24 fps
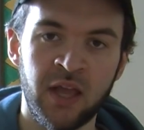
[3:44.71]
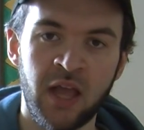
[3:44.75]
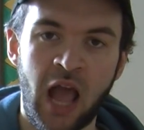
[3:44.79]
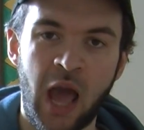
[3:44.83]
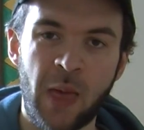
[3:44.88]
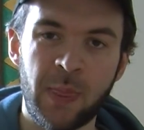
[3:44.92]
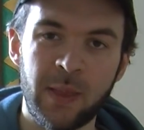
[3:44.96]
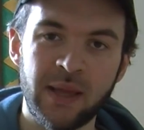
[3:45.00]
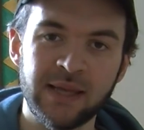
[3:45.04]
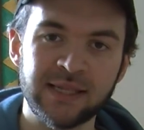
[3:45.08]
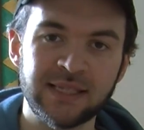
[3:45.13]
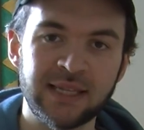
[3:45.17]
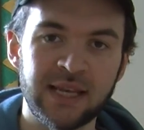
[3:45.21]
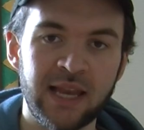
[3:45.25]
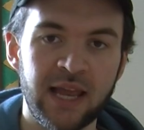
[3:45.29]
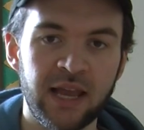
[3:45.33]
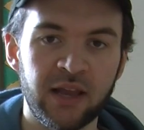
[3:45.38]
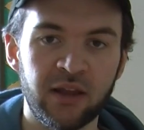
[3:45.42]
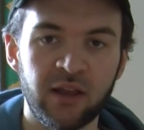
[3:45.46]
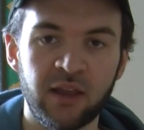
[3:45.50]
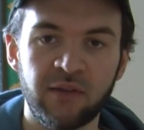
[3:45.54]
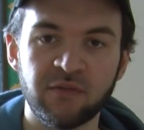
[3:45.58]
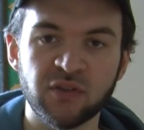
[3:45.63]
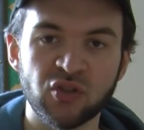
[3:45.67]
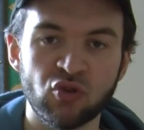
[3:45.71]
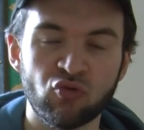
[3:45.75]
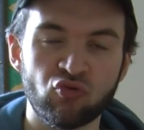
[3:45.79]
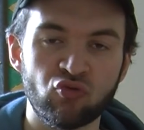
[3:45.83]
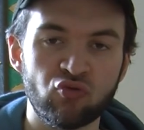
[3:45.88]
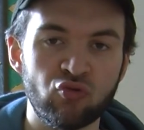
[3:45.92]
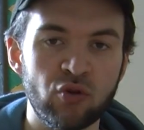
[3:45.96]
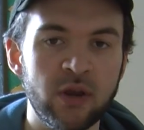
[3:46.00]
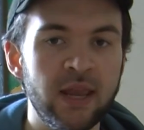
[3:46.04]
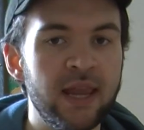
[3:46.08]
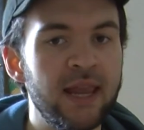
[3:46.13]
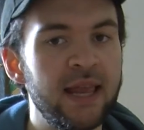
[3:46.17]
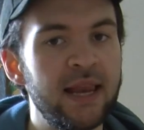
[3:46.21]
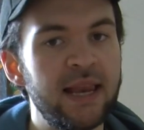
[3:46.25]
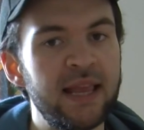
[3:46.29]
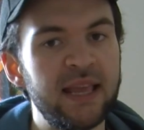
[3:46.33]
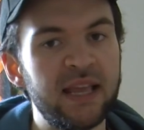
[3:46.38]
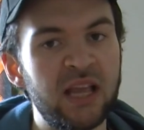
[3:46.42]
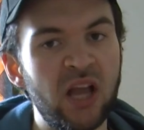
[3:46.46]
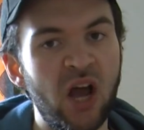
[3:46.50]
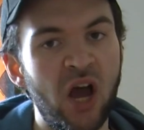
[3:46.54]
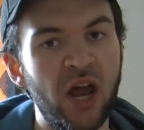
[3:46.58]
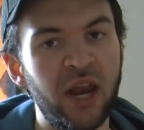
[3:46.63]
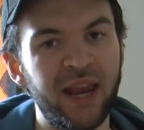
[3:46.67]
And this lick gives a really
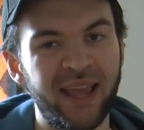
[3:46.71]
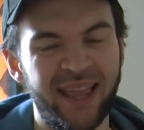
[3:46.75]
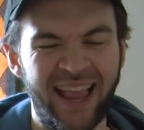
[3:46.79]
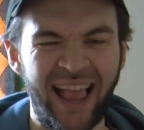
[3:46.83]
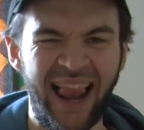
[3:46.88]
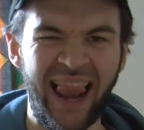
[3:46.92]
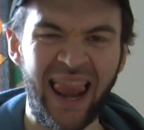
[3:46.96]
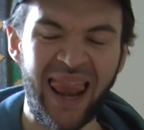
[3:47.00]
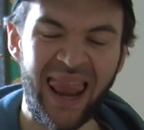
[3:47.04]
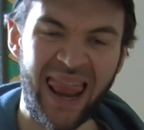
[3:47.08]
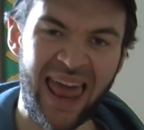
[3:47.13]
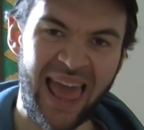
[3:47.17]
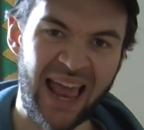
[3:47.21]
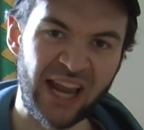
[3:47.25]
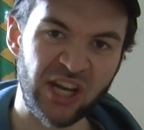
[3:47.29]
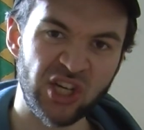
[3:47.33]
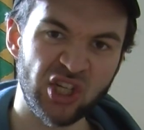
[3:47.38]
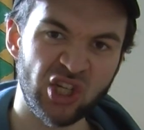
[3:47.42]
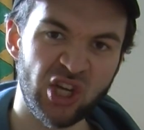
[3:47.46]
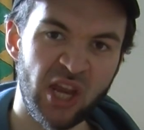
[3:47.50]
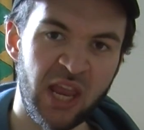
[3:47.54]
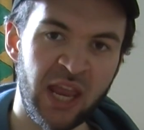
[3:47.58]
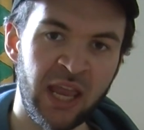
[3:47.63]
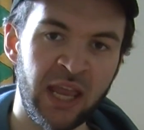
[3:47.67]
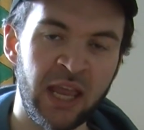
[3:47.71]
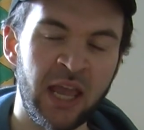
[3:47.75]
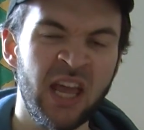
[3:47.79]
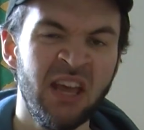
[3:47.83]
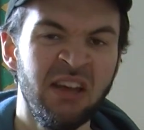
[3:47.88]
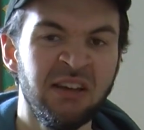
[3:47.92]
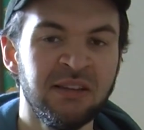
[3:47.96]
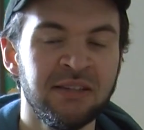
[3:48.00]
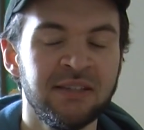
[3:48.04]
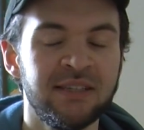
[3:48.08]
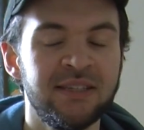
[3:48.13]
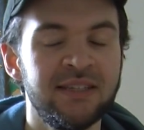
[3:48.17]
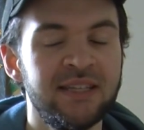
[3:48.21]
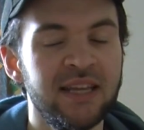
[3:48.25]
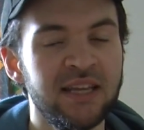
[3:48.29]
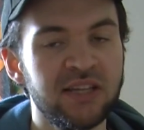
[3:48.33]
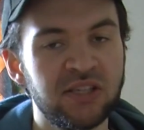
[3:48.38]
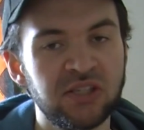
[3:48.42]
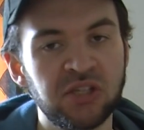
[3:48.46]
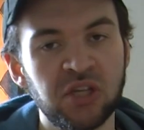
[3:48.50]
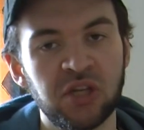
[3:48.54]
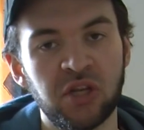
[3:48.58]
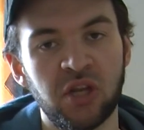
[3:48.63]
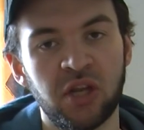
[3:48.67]
kind of clashing,
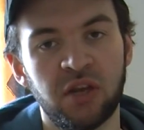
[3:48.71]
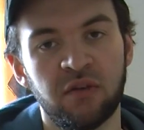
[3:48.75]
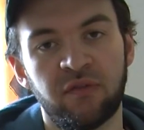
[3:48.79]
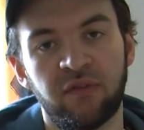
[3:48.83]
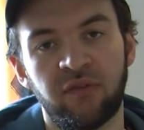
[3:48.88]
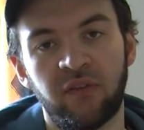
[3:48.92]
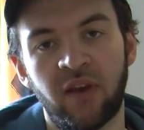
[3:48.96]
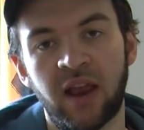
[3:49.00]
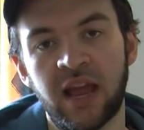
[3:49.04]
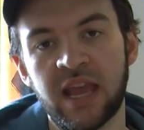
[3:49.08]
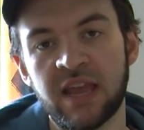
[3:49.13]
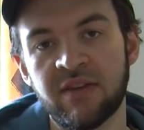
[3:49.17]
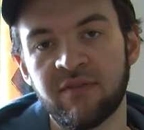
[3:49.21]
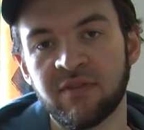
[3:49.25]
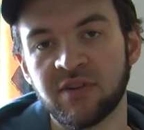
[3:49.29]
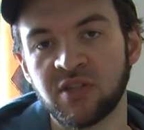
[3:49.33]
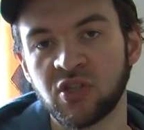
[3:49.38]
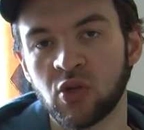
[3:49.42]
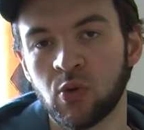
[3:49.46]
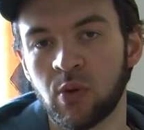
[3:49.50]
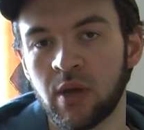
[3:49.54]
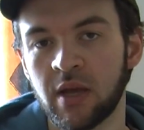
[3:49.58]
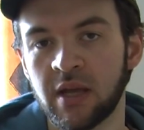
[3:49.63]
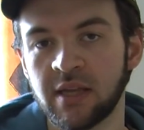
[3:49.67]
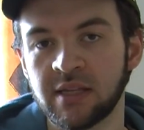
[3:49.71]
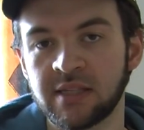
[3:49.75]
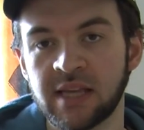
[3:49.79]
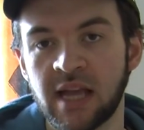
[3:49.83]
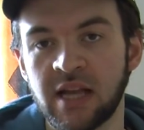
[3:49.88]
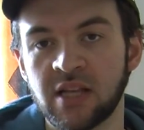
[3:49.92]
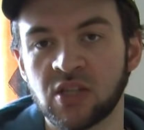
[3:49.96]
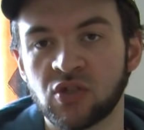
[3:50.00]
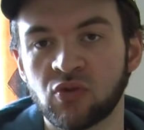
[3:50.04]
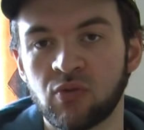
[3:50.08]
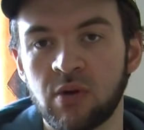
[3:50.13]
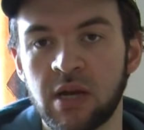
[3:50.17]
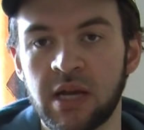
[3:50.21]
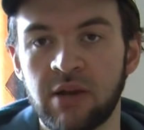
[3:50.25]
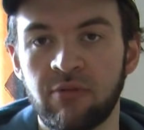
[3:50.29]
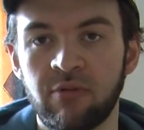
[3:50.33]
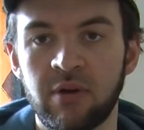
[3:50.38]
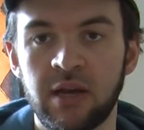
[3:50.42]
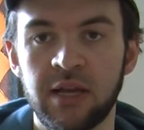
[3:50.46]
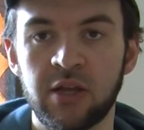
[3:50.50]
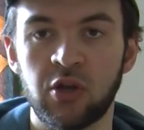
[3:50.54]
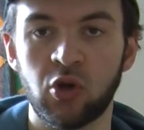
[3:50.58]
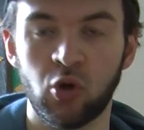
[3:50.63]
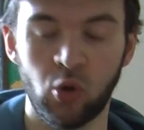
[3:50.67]
dissonant flavour to it and sounds really,
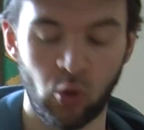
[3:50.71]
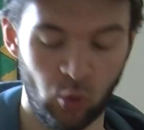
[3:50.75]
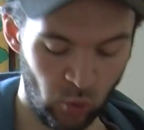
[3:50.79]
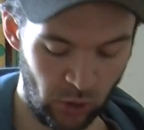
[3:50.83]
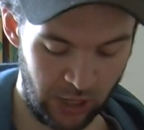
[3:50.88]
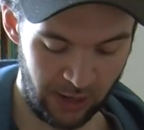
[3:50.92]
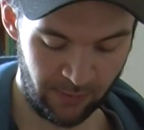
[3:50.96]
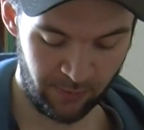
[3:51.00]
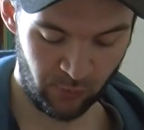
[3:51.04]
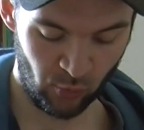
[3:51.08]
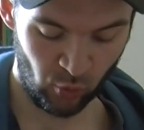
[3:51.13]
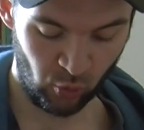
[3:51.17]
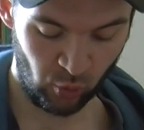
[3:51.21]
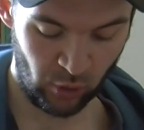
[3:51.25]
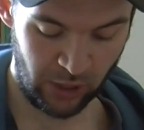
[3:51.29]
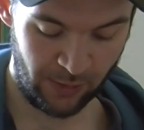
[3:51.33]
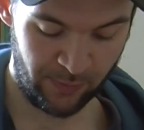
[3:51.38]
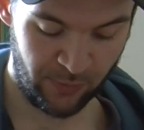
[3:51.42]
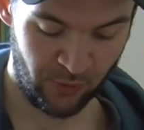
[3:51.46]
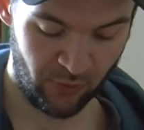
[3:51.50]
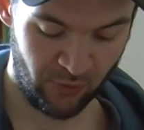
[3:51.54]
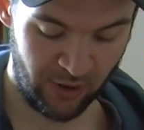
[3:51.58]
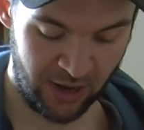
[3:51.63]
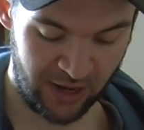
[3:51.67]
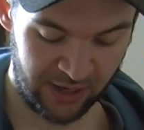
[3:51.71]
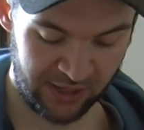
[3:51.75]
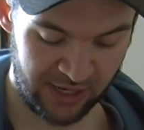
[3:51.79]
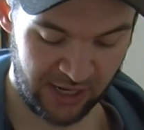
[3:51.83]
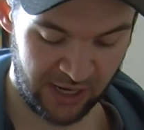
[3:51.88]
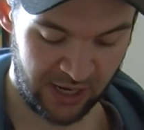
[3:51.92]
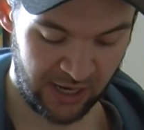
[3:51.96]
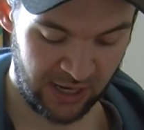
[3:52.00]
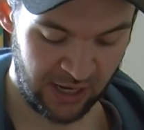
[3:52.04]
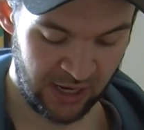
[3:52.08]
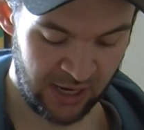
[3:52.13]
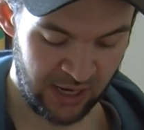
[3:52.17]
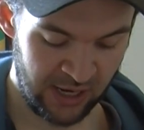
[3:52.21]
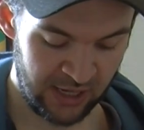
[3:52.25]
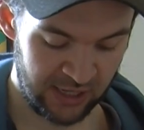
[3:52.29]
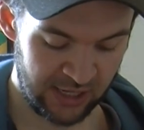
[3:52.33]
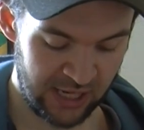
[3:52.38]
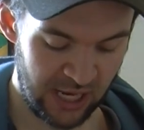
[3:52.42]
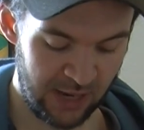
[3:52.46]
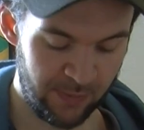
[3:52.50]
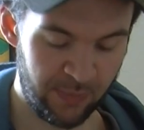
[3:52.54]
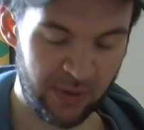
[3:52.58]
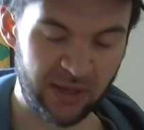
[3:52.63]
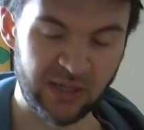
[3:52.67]
really cool, all up around here,
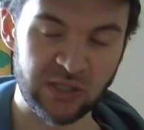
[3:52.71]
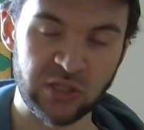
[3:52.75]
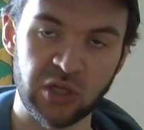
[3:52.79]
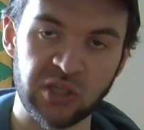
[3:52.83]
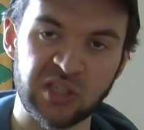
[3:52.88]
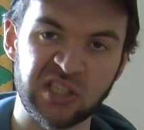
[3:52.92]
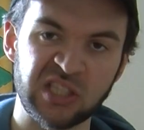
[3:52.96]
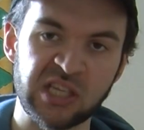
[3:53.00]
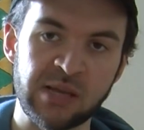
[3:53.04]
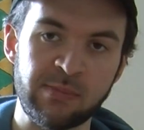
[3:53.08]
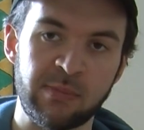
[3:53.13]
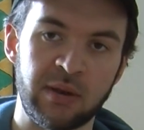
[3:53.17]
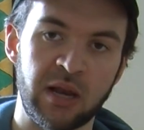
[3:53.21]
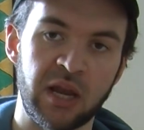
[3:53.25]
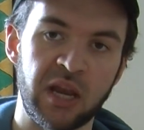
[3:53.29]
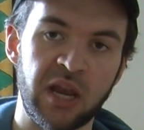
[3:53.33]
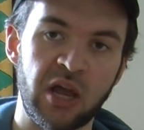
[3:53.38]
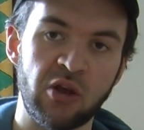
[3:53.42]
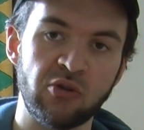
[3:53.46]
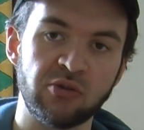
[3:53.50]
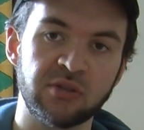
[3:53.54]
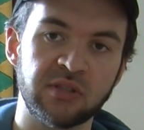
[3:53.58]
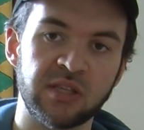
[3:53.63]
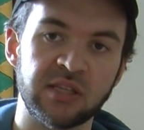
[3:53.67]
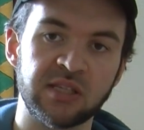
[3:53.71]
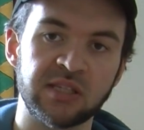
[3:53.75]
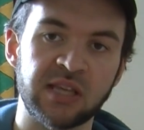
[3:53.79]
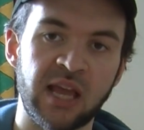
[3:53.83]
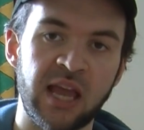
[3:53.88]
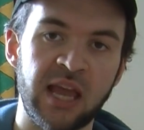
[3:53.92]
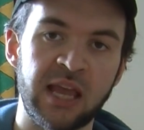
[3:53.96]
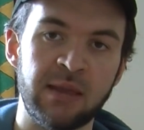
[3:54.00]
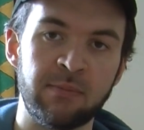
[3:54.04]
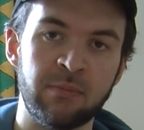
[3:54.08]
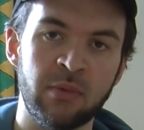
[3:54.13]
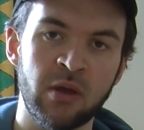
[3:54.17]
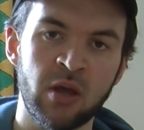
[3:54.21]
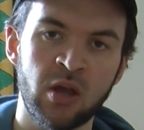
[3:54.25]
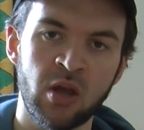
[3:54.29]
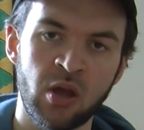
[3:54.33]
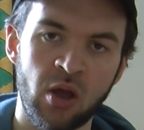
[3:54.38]
keeping sort of similar notes the same.